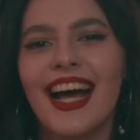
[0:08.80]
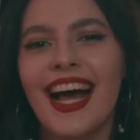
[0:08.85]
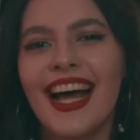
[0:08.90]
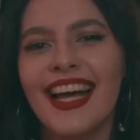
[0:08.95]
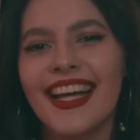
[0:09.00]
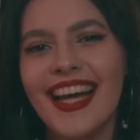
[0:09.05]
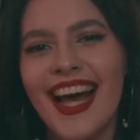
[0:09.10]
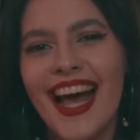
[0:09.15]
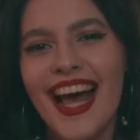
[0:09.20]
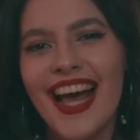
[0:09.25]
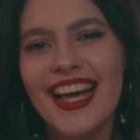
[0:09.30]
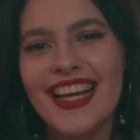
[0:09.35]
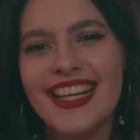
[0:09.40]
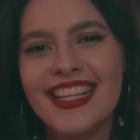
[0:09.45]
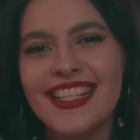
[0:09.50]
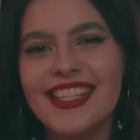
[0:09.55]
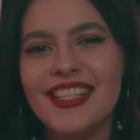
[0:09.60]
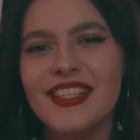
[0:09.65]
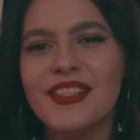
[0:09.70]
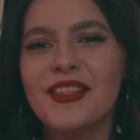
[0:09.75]
Hi
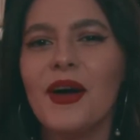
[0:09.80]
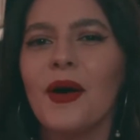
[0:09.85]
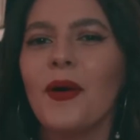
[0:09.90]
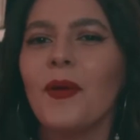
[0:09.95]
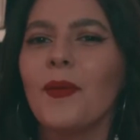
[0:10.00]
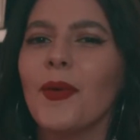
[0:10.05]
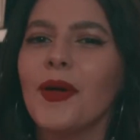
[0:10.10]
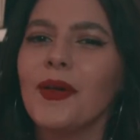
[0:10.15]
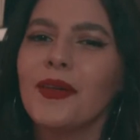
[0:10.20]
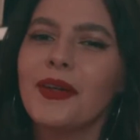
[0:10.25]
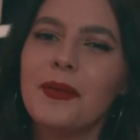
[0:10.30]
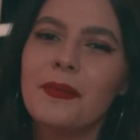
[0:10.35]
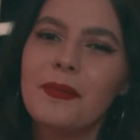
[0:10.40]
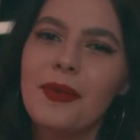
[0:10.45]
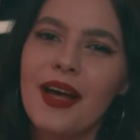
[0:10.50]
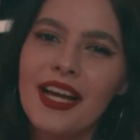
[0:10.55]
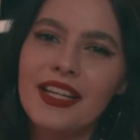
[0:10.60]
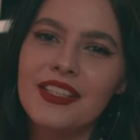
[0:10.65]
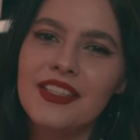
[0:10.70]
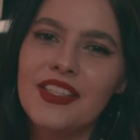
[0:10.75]
guys, so welcome
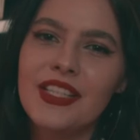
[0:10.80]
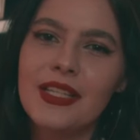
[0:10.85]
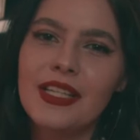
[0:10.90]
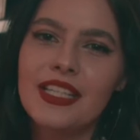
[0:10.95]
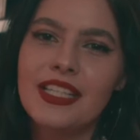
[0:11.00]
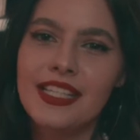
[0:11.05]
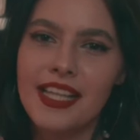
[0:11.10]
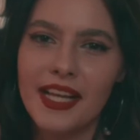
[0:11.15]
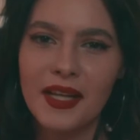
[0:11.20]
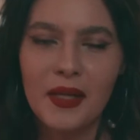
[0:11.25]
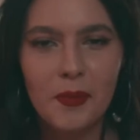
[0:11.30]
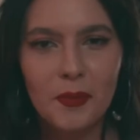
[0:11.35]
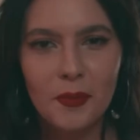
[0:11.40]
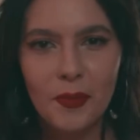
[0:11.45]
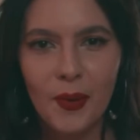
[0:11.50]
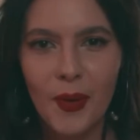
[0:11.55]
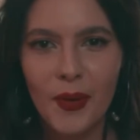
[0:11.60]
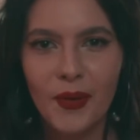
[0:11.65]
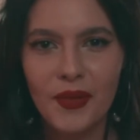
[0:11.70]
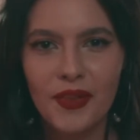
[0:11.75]
back to the second
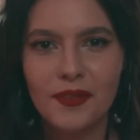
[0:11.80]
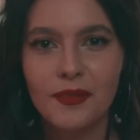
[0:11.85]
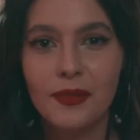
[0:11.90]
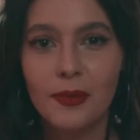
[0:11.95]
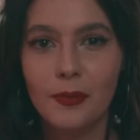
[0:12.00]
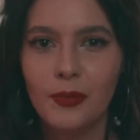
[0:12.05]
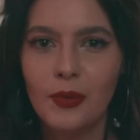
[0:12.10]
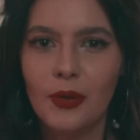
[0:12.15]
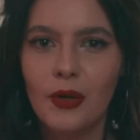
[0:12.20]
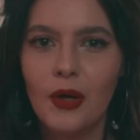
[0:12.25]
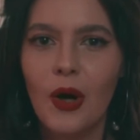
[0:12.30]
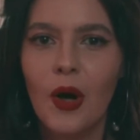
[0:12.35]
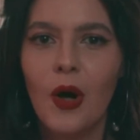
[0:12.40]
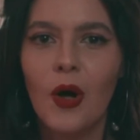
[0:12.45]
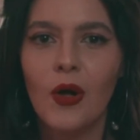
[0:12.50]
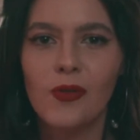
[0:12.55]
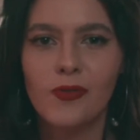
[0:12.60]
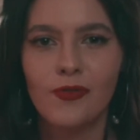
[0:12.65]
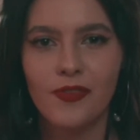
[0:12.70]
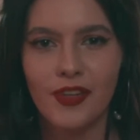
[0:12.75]
part of the book
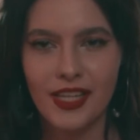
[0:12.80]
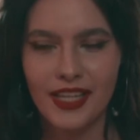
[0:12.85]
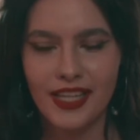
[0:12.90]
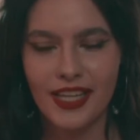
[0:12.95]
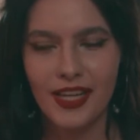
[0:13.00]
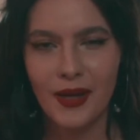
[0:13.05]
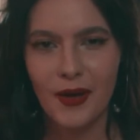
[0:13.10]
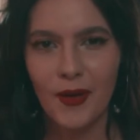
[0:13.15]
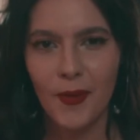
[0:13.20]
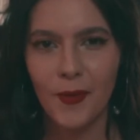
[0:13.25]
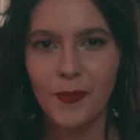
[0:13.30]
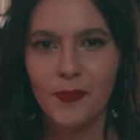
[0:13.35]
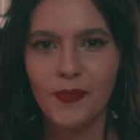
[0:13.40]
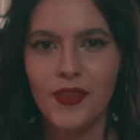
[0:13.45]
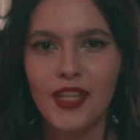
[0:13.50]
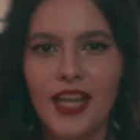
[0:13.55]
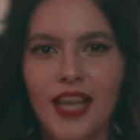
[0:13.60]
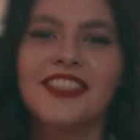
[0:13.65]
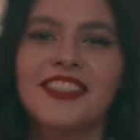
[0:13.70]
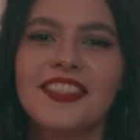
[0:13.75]
haul video.
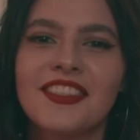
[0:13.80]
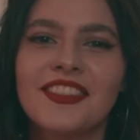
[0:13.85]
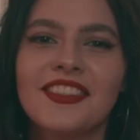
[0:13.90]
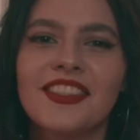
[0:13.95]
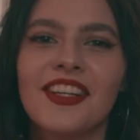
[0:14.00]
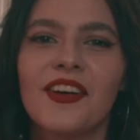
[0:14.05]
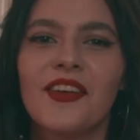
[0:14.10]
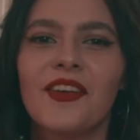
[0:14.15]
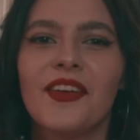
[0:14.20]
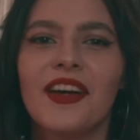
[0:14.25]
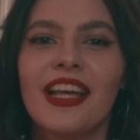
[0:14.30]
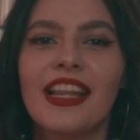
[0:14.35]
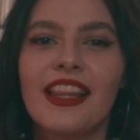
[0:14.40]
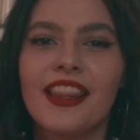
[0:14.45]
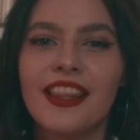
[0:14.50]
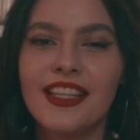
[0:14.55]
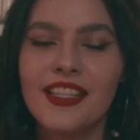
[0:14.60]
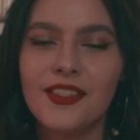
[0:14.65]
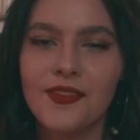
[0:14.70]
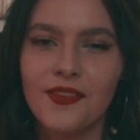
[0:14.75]
So
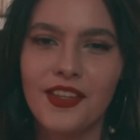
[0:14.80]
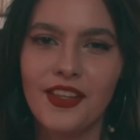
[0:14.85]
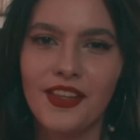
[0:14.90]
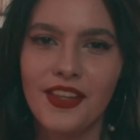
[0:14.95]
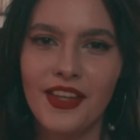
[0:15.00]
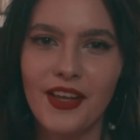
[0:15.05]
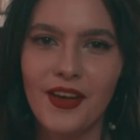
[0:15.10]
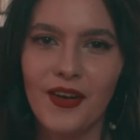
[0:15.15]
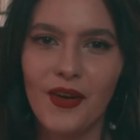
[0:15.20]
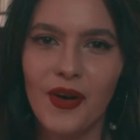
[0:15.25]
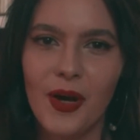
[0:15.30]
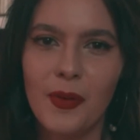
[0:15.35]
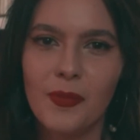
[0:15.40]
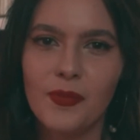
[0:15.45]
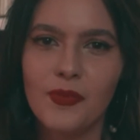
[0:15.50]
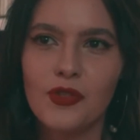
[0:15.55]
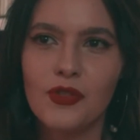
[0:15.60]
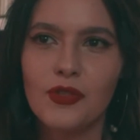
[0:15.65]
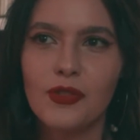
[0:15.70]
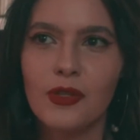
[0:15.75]
in this video
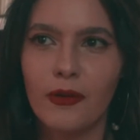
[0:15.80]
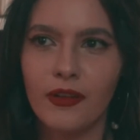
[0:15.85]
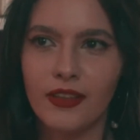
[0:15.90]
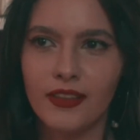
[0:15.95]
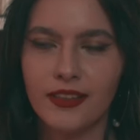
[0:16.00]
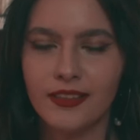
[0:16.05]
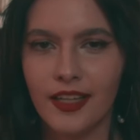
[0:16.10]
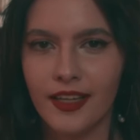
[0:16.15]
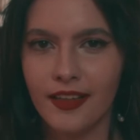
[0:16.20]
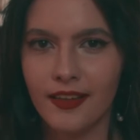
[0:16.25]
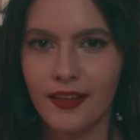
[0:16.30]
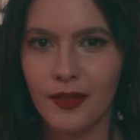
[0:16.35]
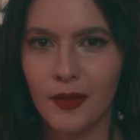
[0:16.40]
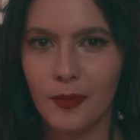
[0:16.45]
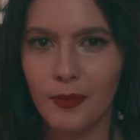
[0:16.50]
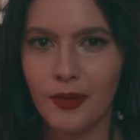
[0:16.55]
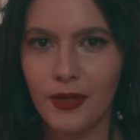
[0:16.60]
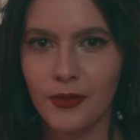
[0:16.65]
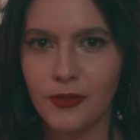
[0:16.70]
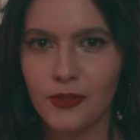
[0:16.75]
I'm so excited
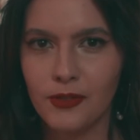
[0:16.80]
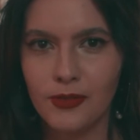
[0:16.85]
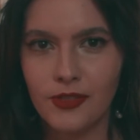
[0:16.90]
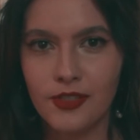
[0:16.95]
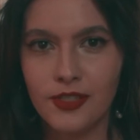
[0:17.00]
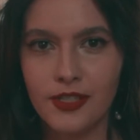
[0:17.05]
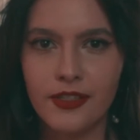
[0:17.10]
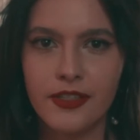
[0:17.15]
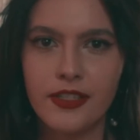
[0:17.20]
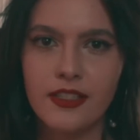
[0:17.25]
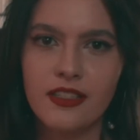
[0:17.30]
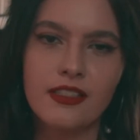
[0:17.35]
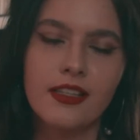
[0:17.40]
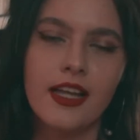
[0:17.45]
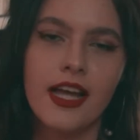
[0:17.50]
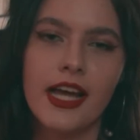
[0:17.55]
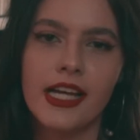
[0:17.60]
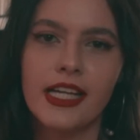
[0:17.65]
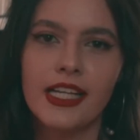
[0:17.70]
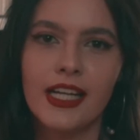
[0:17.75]
about two series
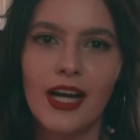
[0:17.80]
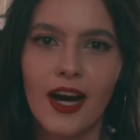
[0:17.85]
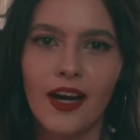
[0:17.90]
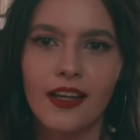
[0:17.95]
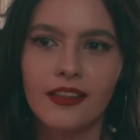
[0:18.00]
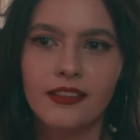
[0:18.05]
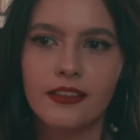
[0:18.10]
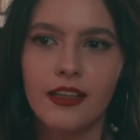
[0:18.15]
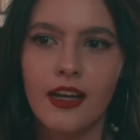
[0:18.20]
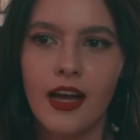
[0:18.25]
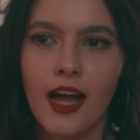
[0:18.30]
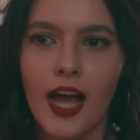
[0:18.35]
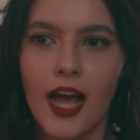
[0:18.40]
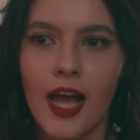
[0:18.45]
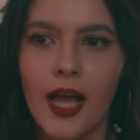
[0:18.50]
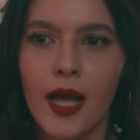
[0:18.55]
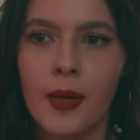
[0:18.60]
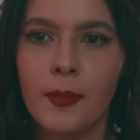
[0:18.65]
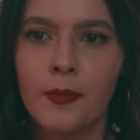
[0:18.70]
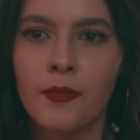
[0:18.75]
that I got.
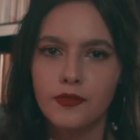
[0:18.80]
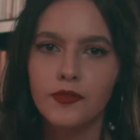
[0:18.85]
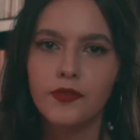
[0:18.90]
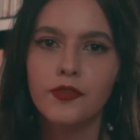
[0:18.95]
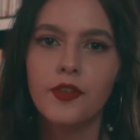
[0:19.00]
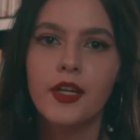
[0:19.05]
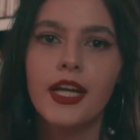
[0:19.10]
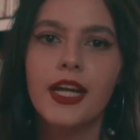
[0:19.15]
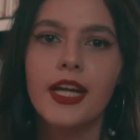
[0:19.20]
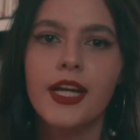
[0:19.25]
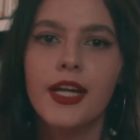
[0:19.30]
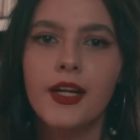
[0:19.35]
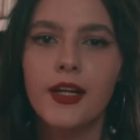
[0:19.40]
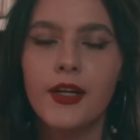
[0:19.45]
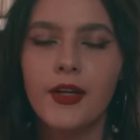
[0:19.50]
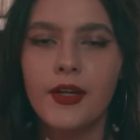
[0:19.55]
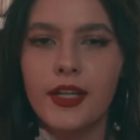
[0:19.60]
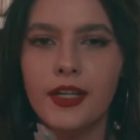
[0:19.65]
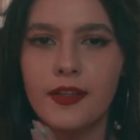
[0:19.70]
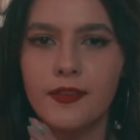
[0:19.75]
I'm
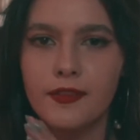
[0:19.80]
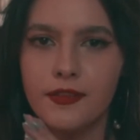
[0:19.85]
very